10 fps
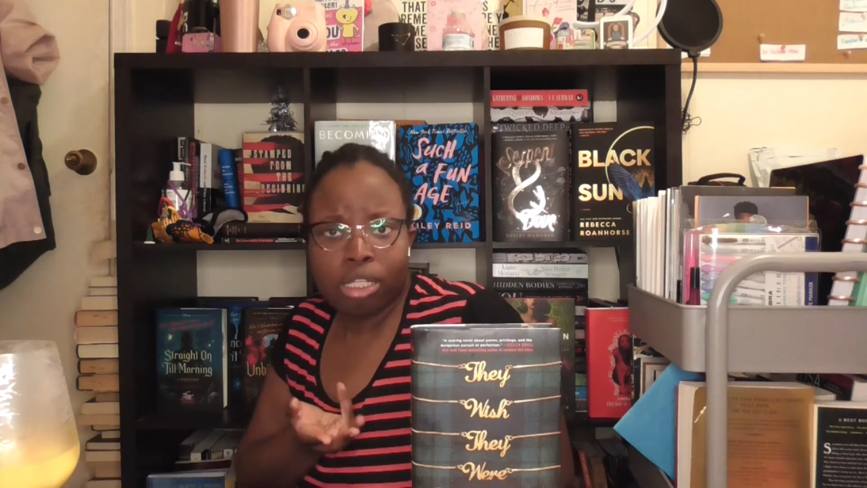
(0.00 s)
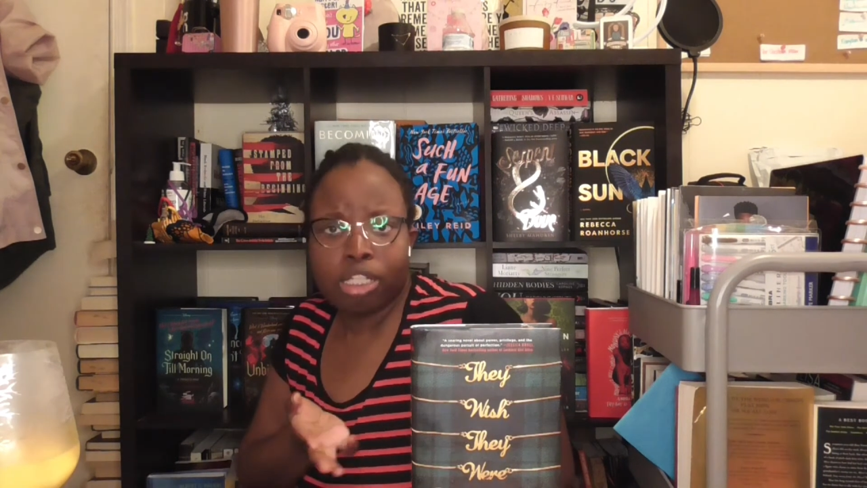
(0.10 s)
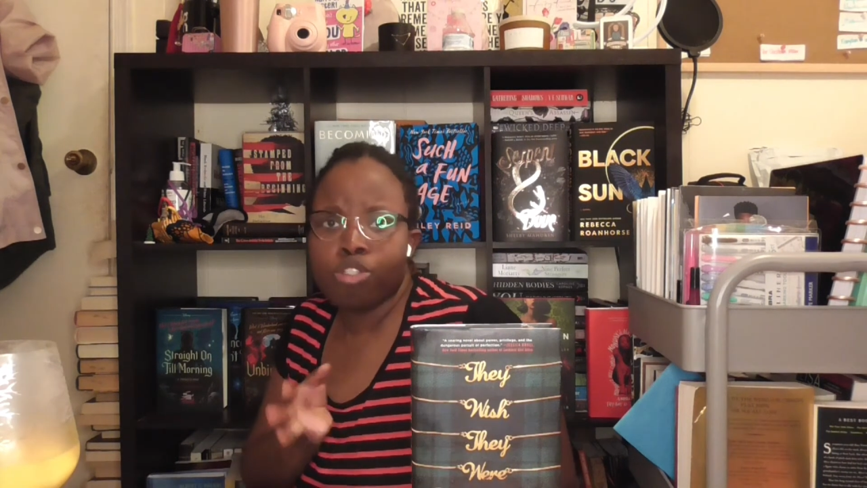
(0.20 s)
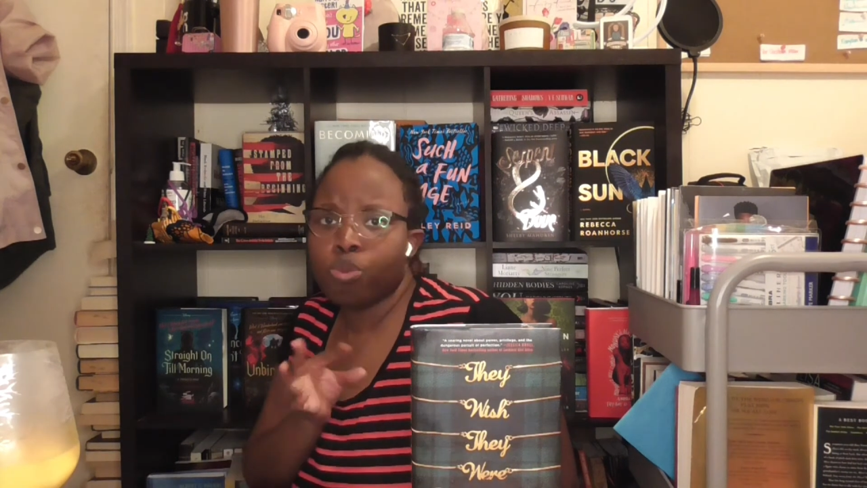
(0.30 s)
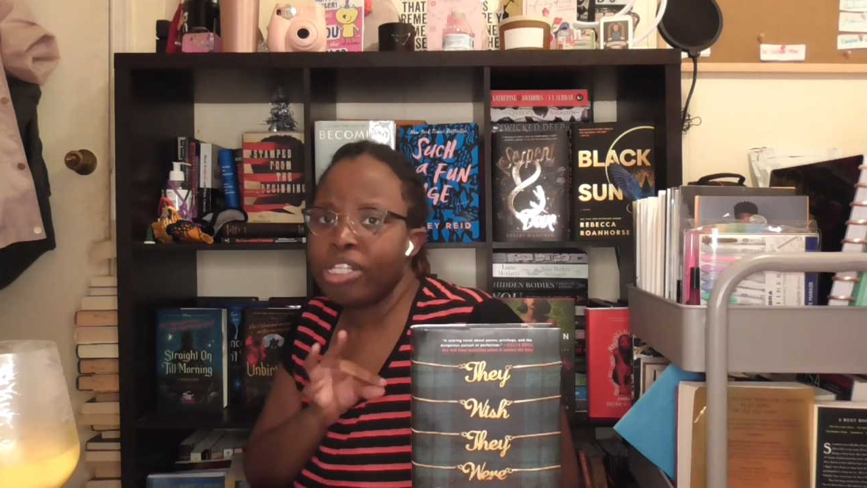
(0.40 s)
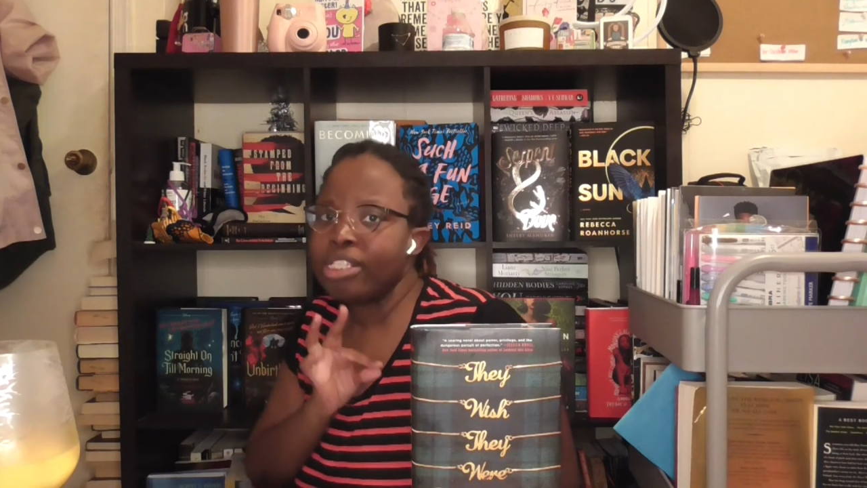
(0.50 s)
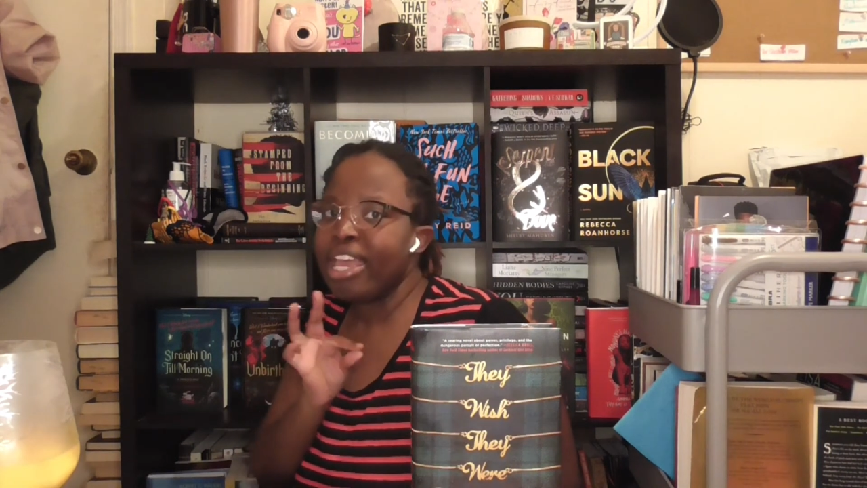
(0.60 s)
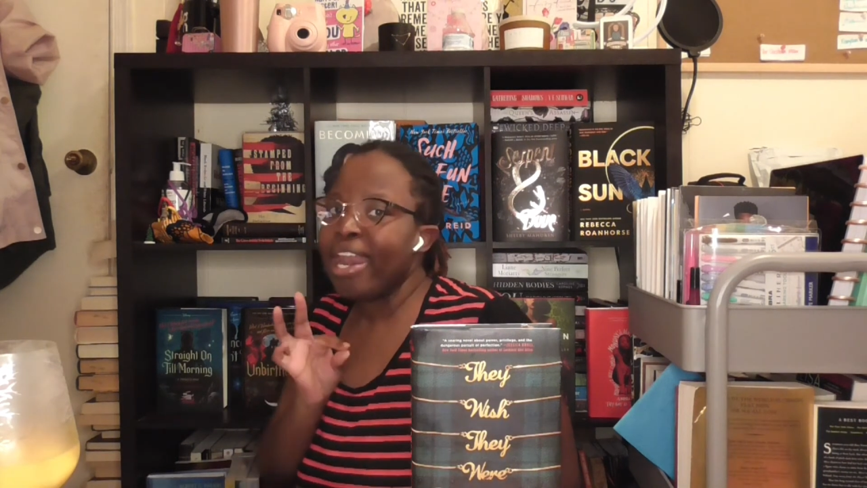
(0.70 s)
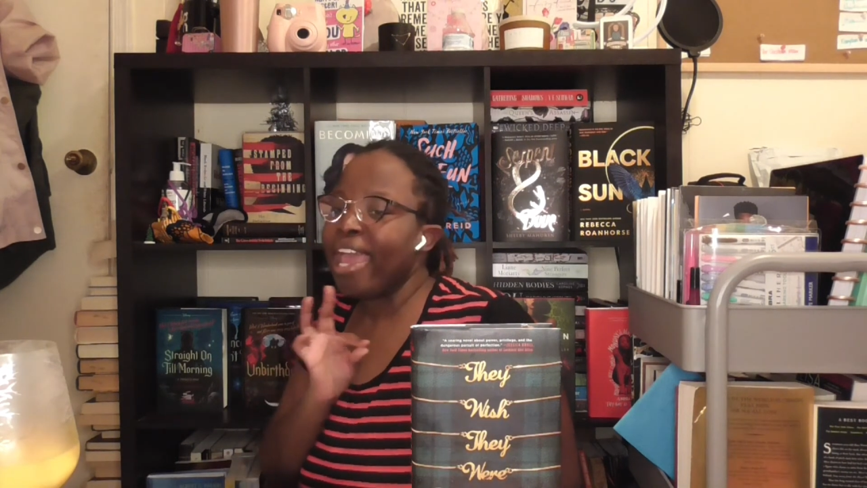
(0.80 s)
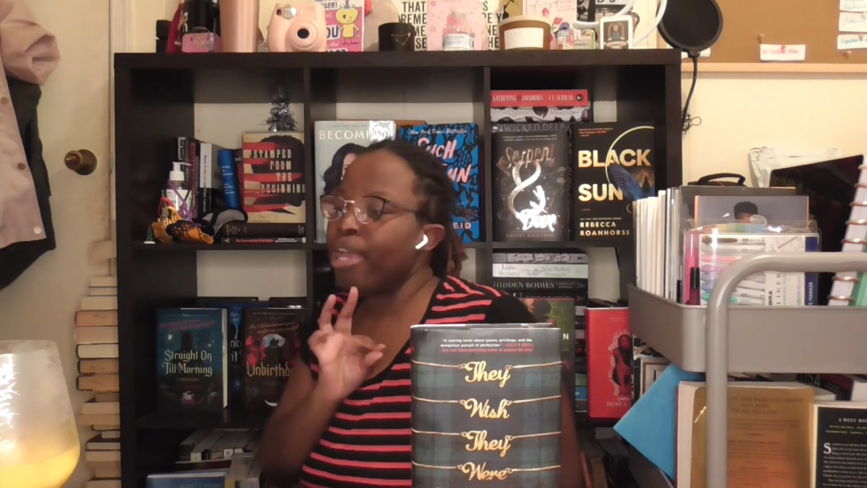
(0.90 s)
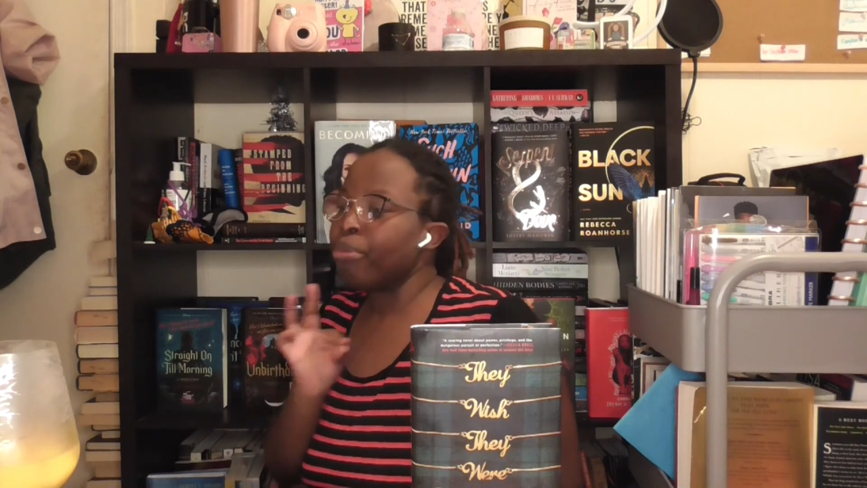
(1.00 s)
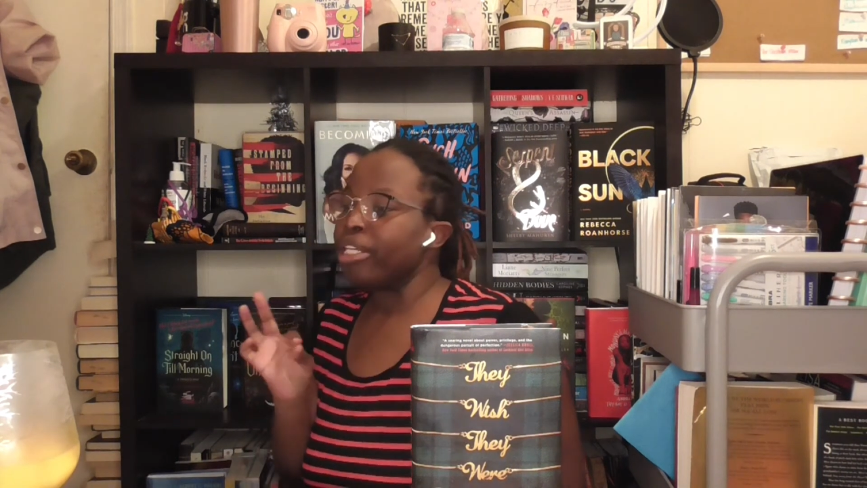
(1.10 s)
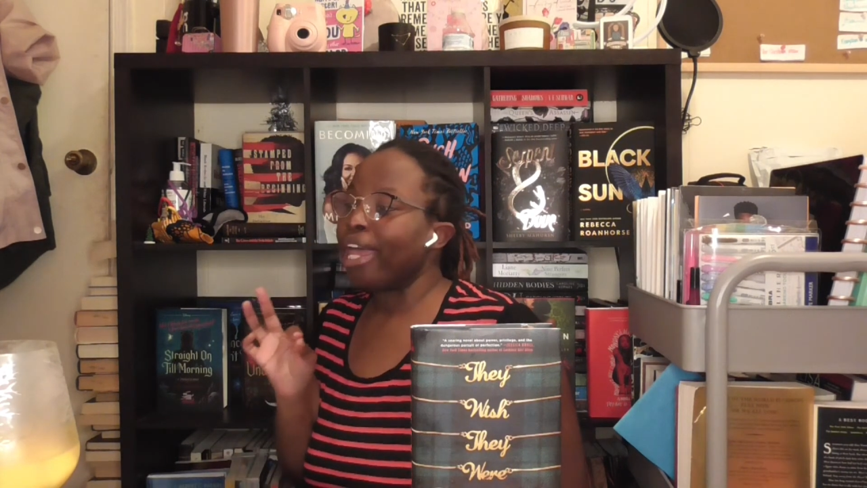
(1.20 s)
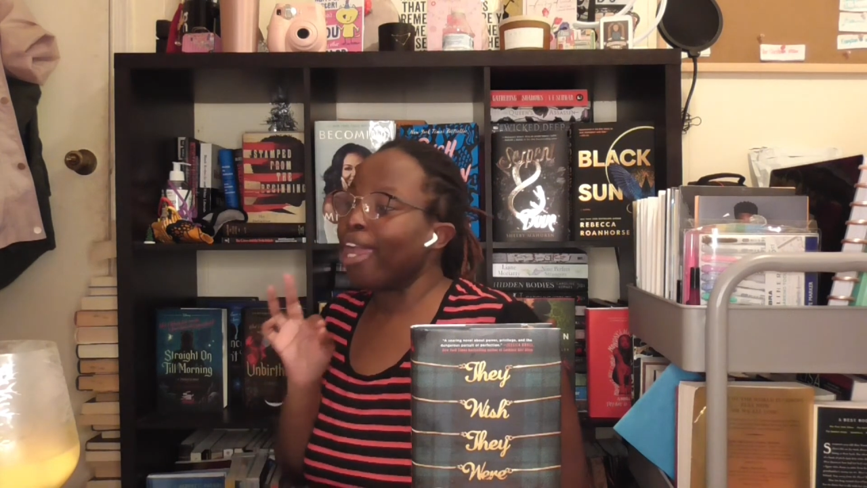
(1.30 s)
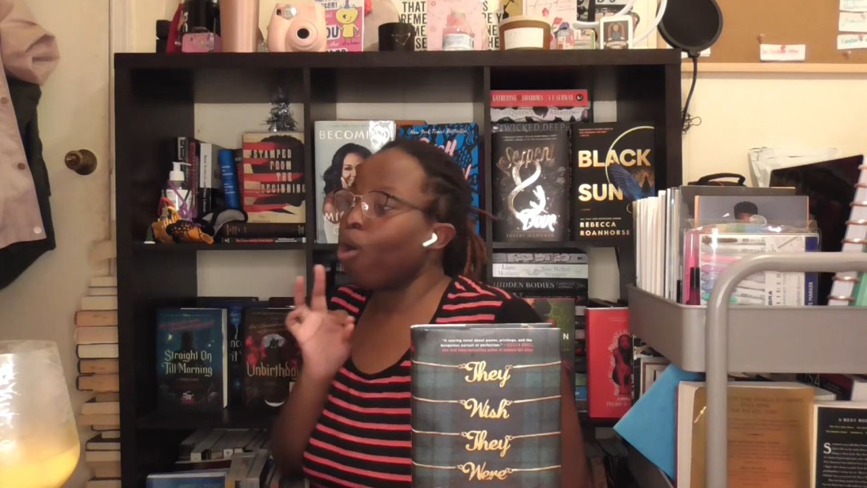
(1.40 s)
The twist that had me
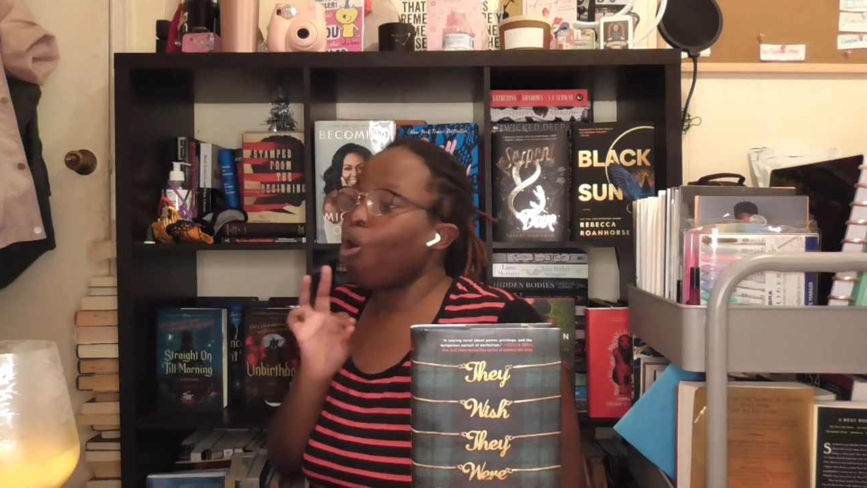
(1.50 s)
like,